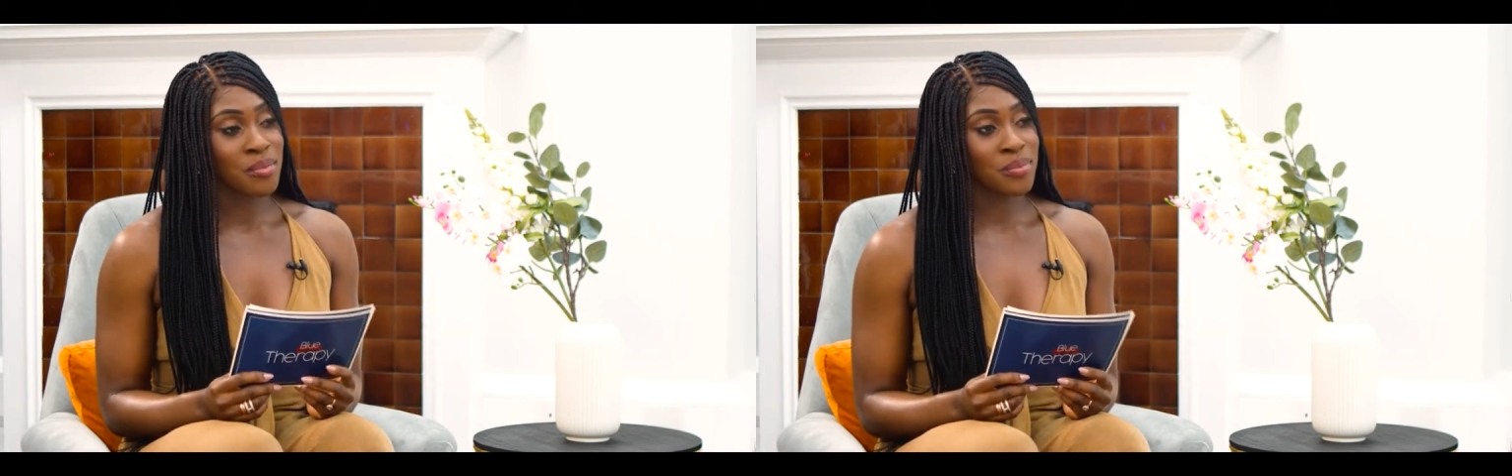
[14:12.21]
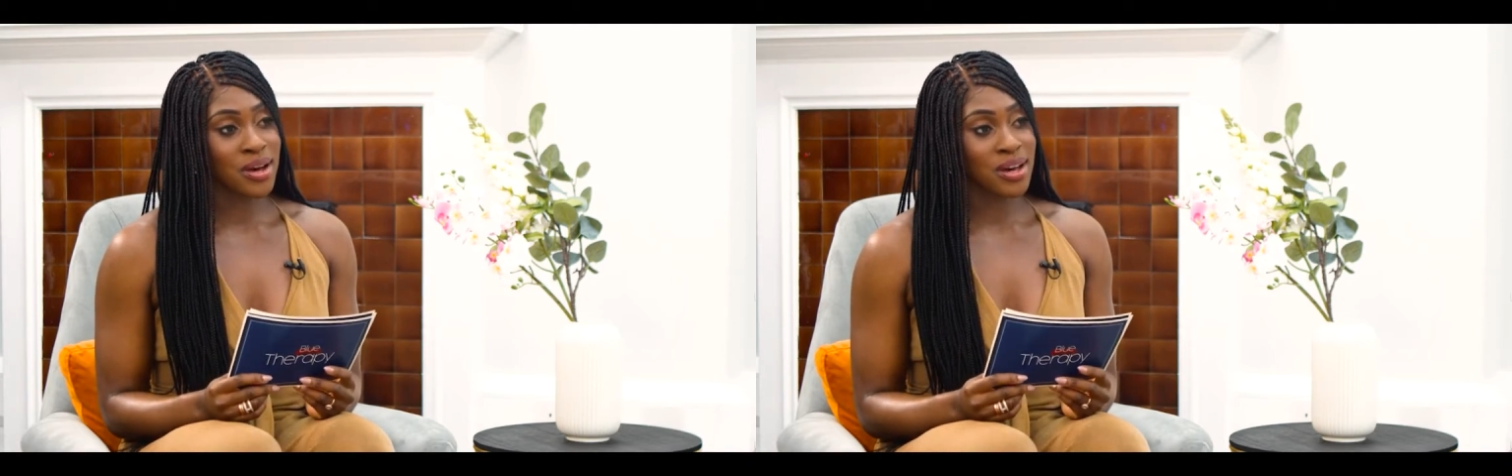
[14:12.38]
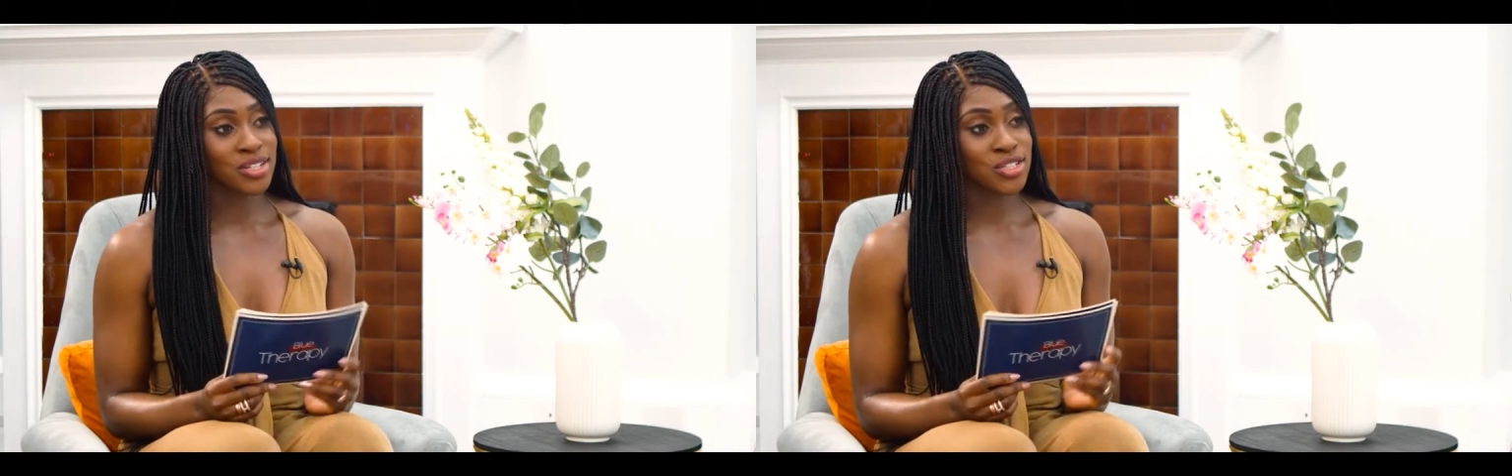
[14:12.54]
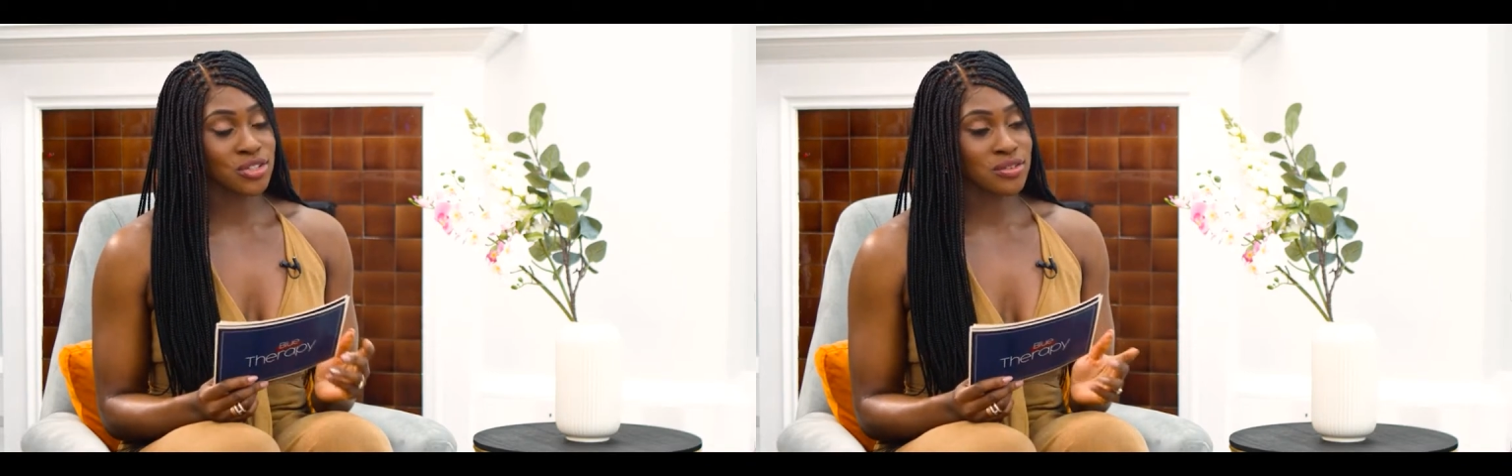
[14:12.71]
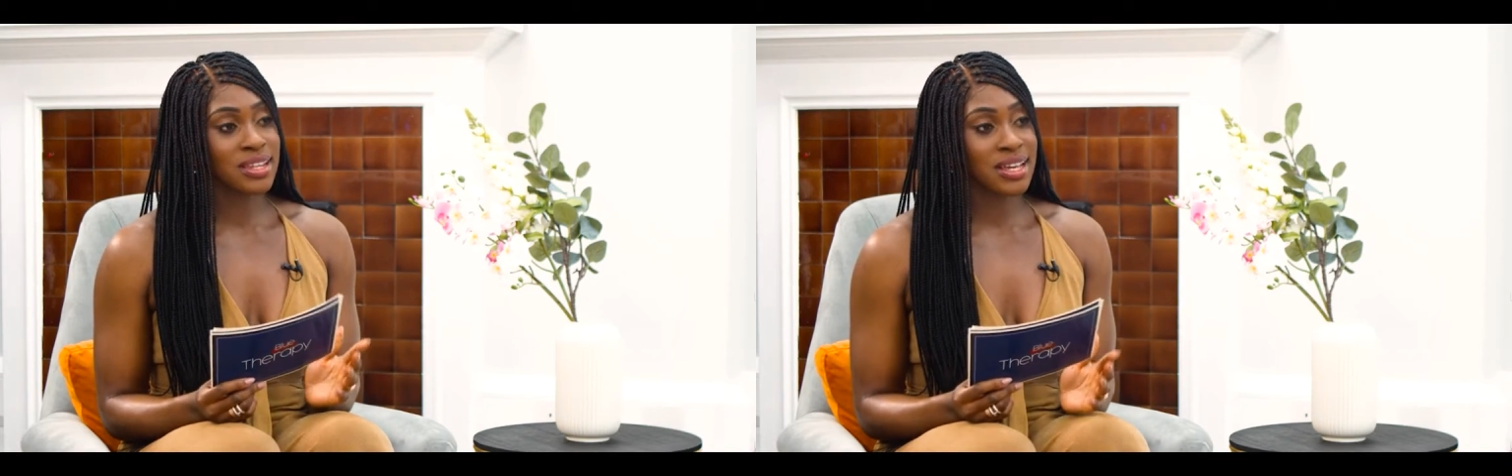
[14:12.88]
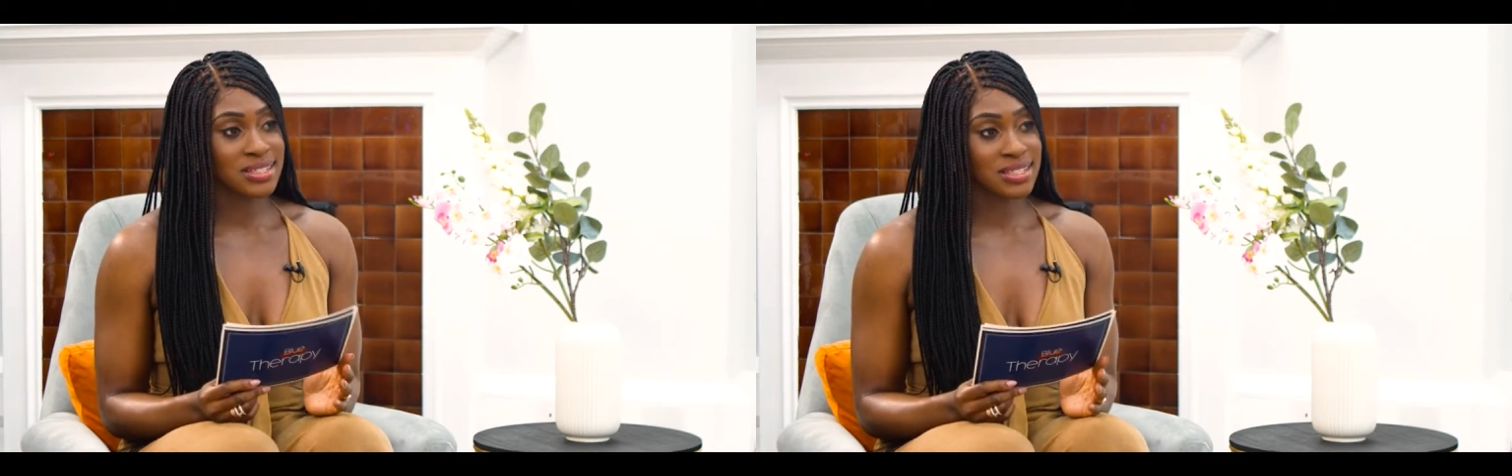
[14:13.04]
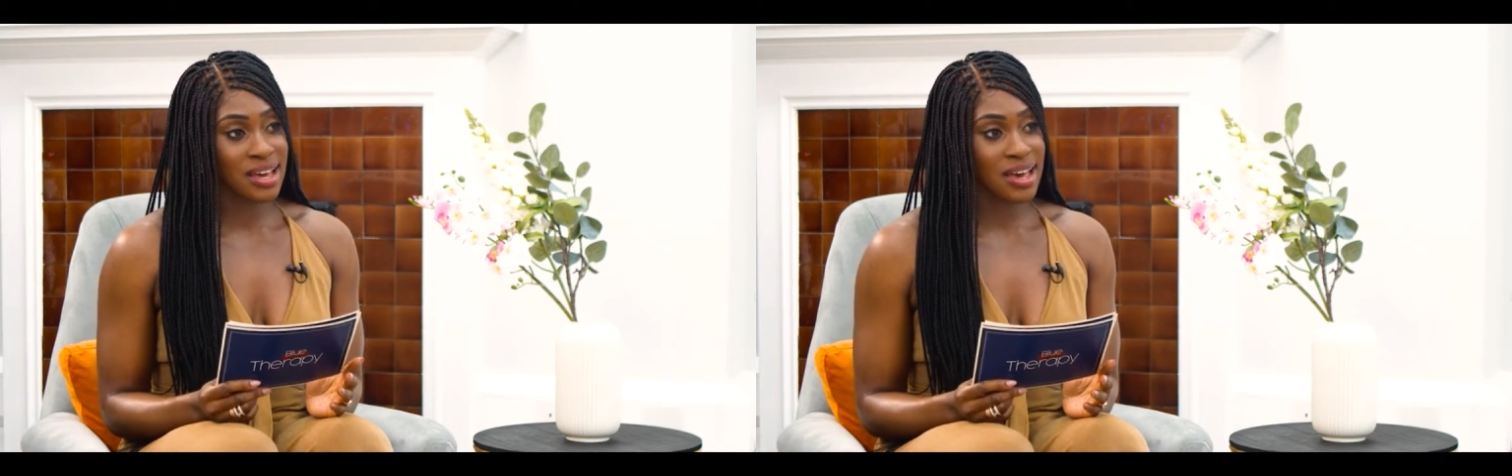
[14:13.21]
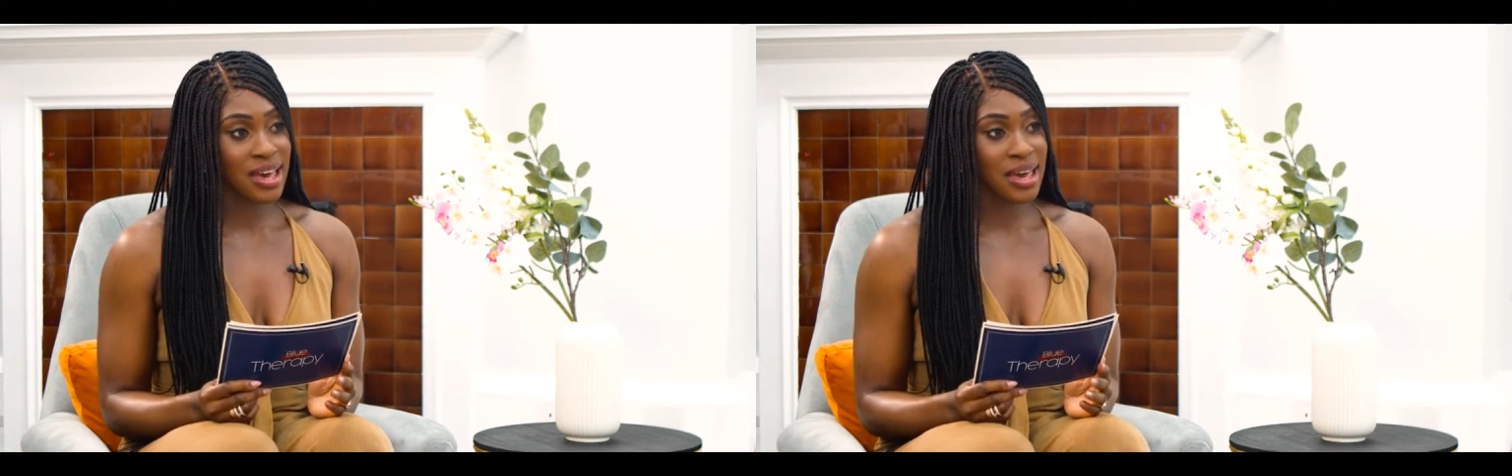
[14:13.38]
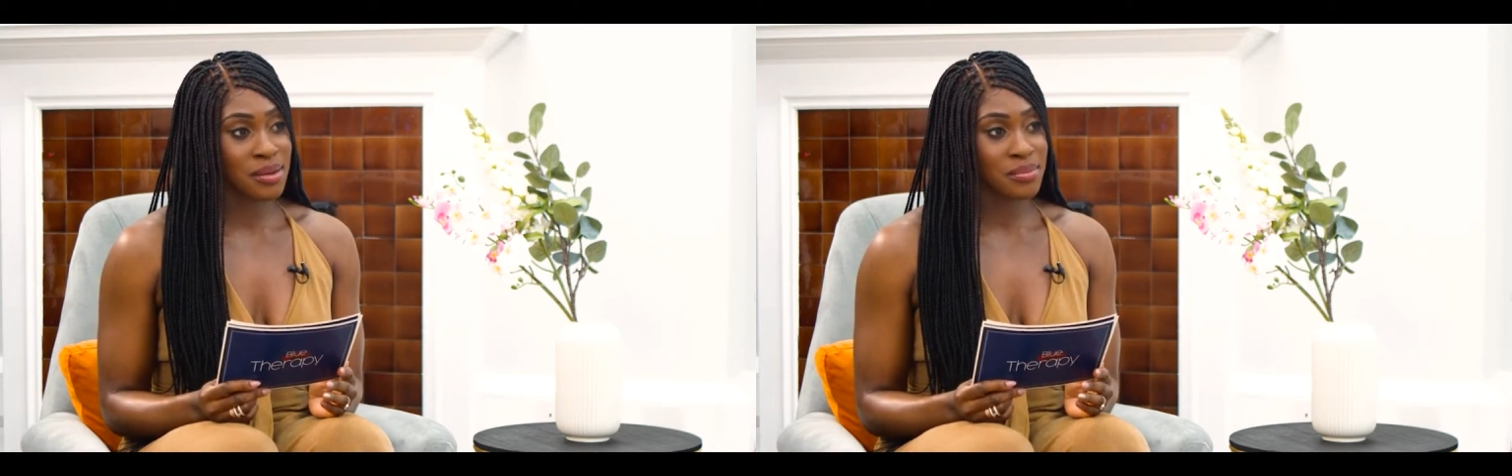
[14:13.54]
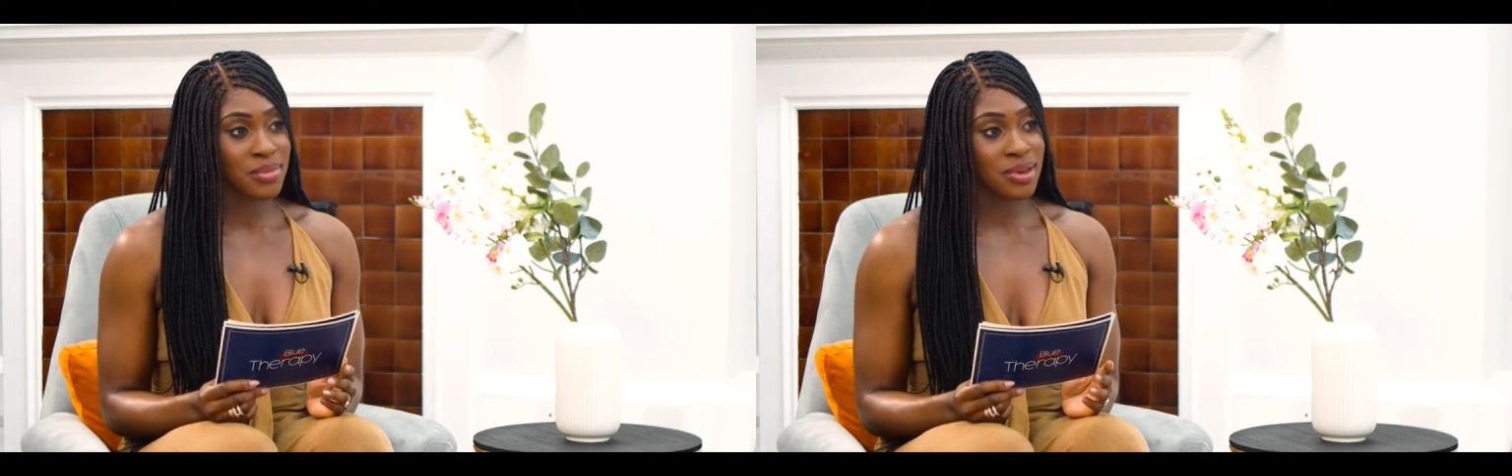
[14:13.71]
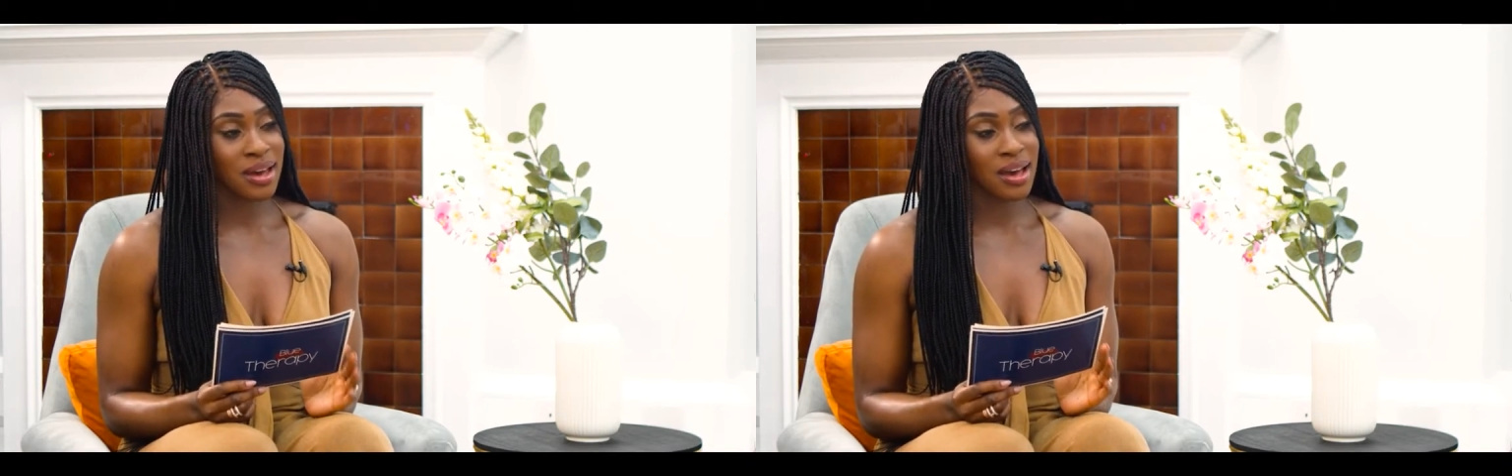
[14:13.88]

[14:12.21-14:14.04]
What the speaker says: but during that time